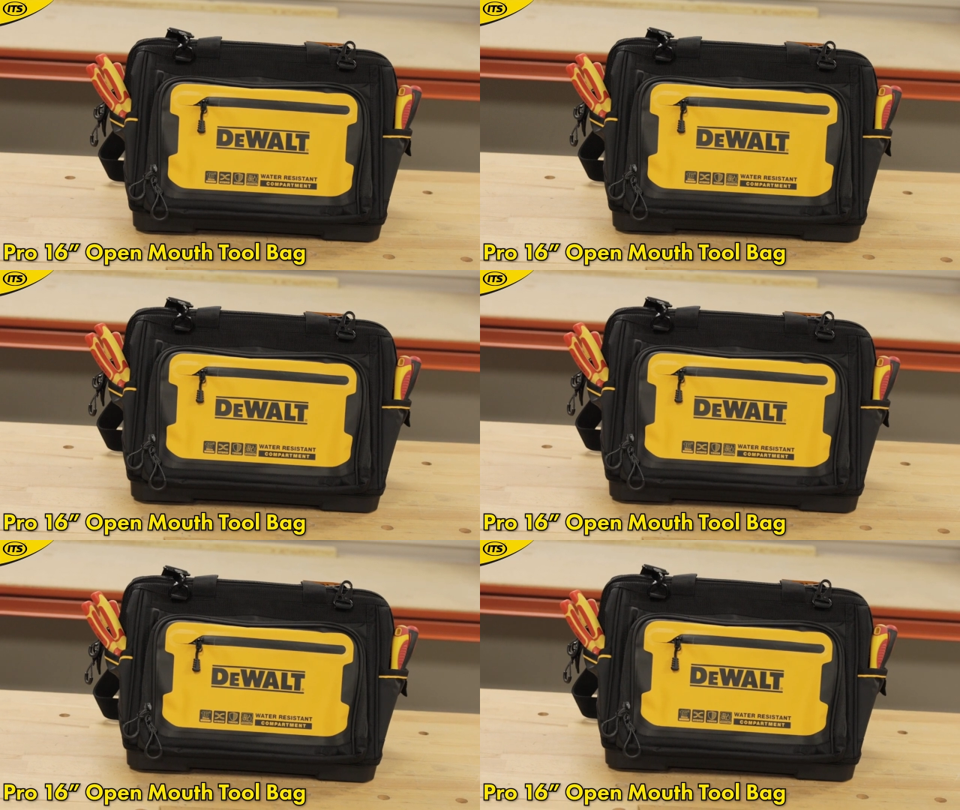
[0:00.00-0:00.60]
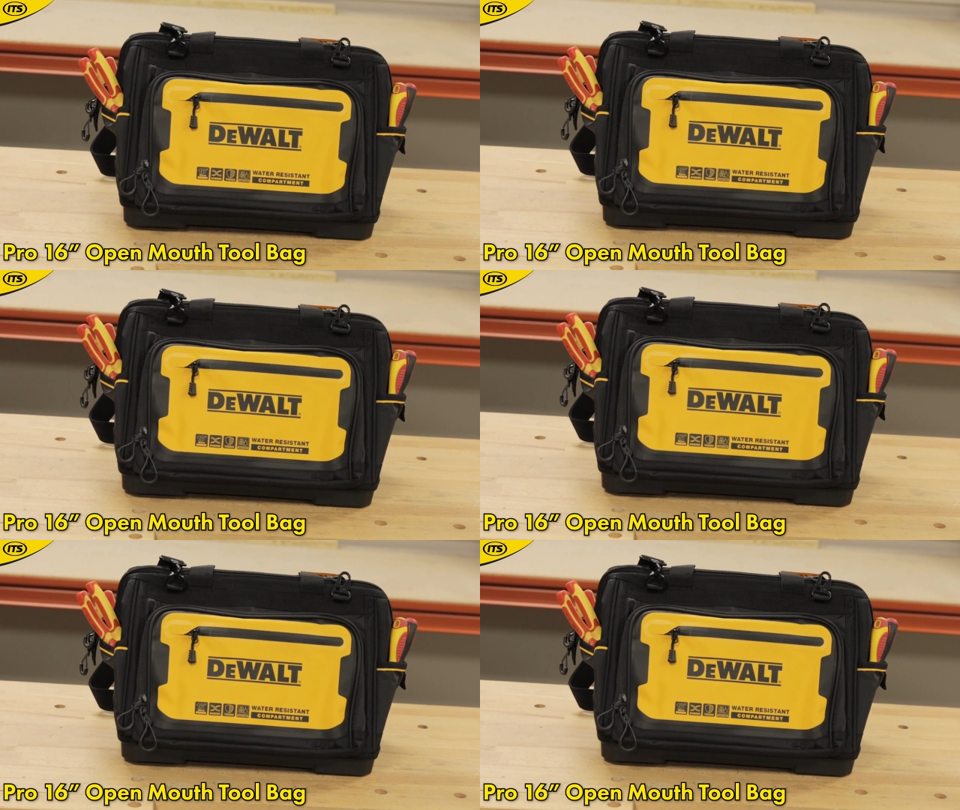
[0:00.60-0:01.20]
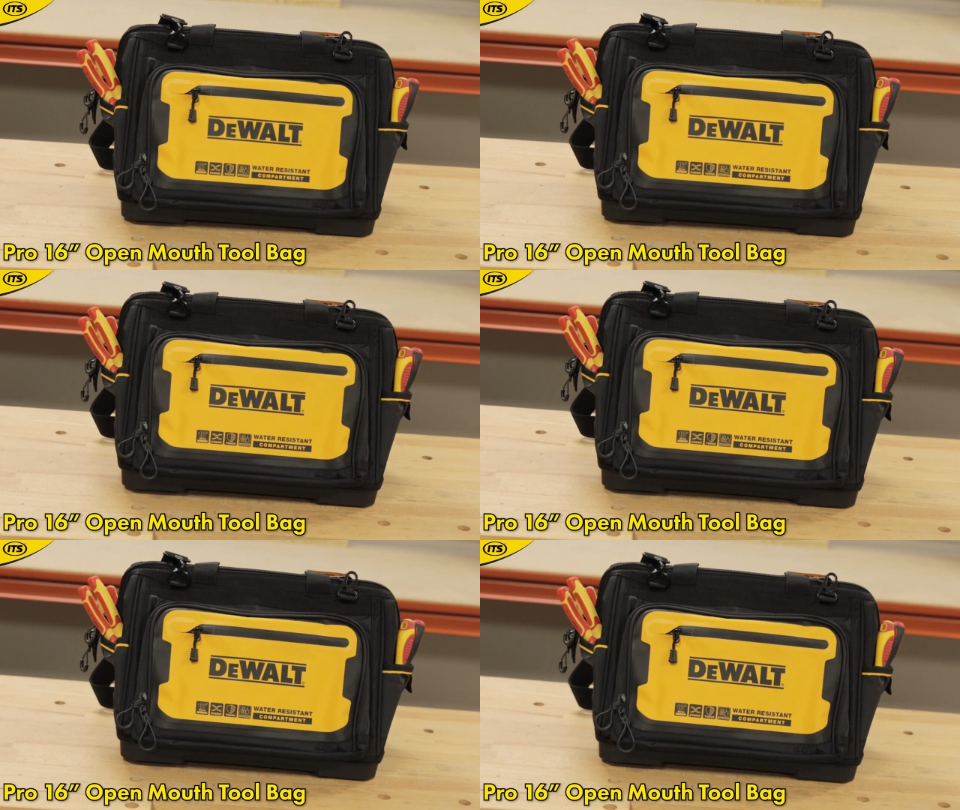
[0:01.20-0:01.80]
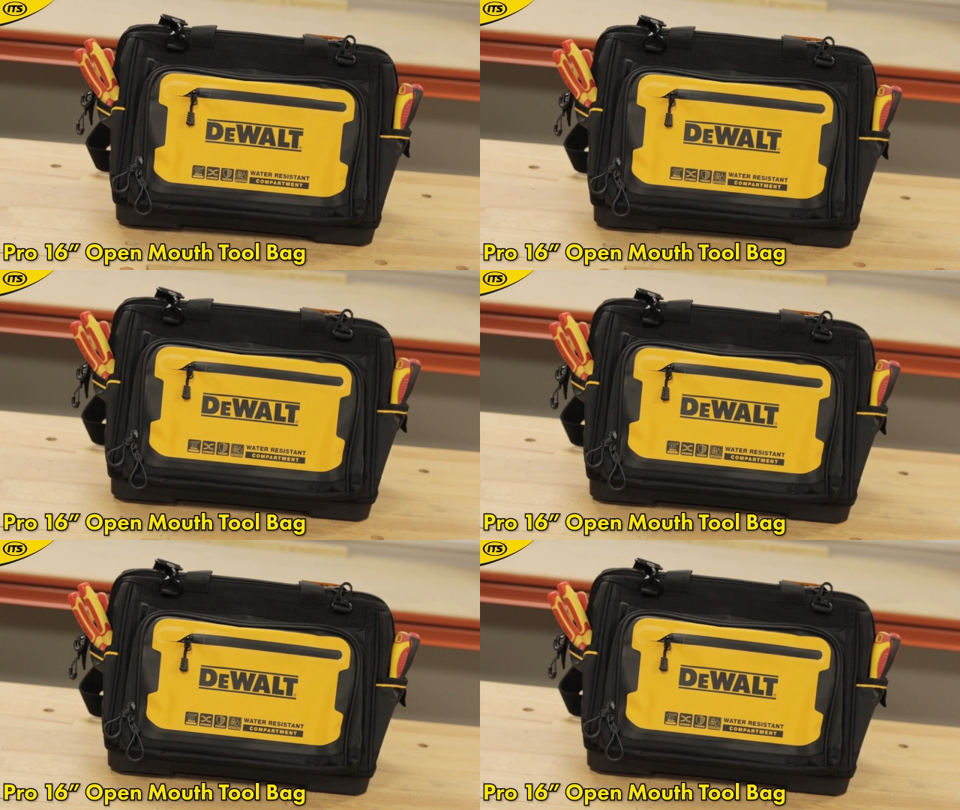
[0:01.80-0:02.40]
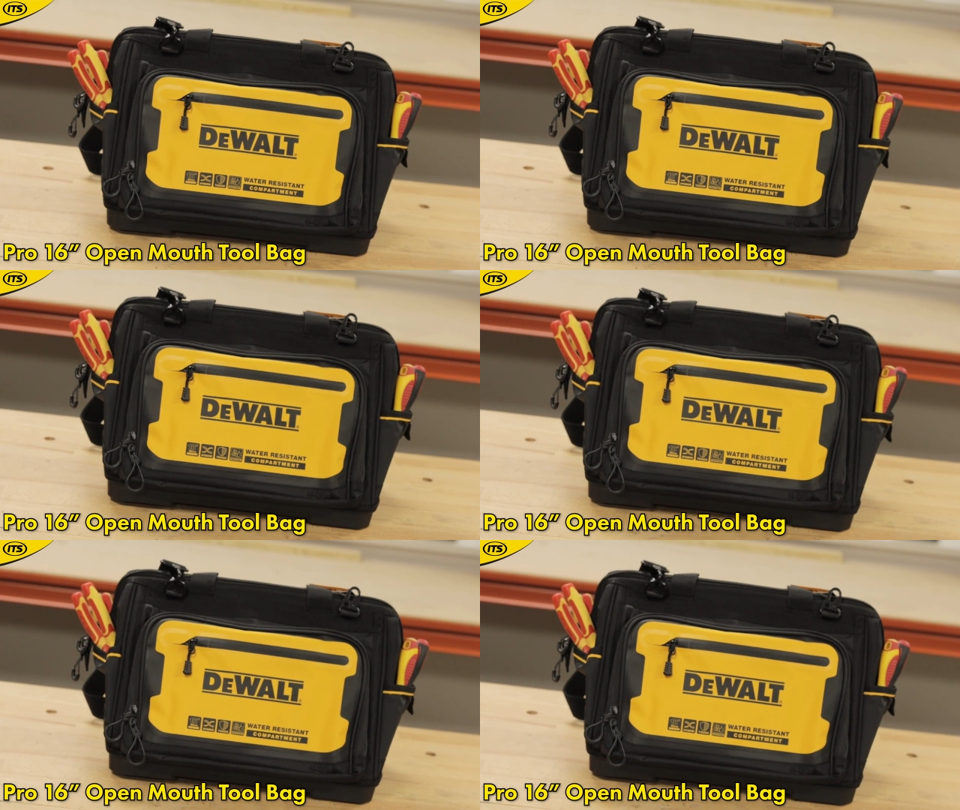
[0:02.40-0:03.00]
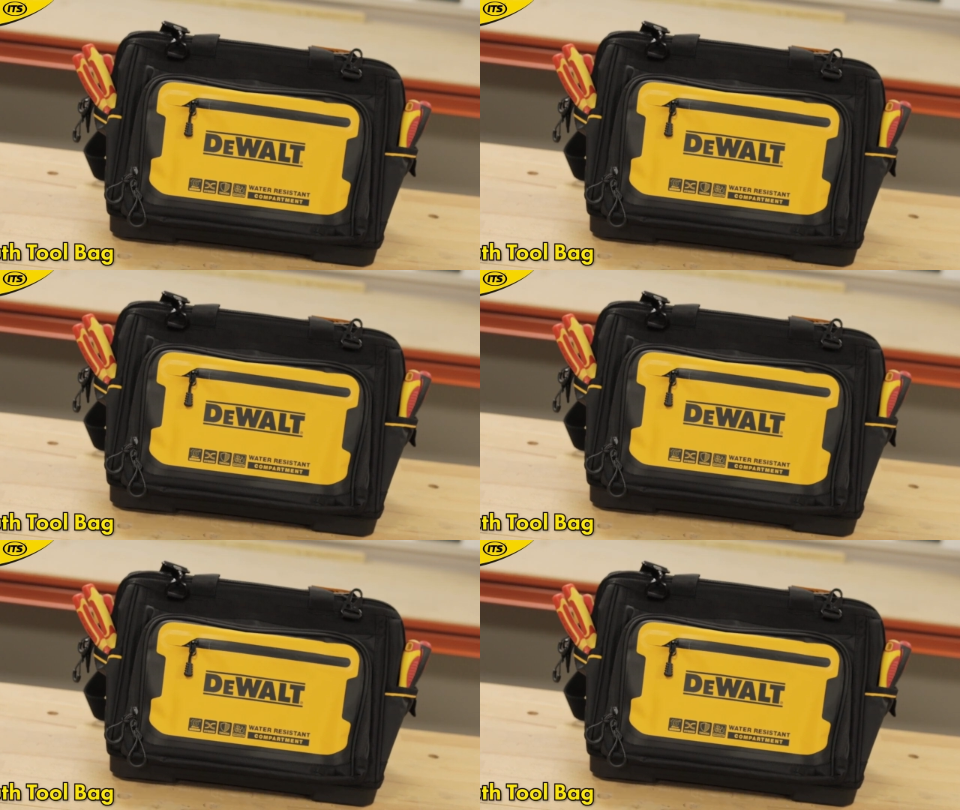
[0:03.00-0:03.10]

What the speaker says: Nobody's mouth can be seen.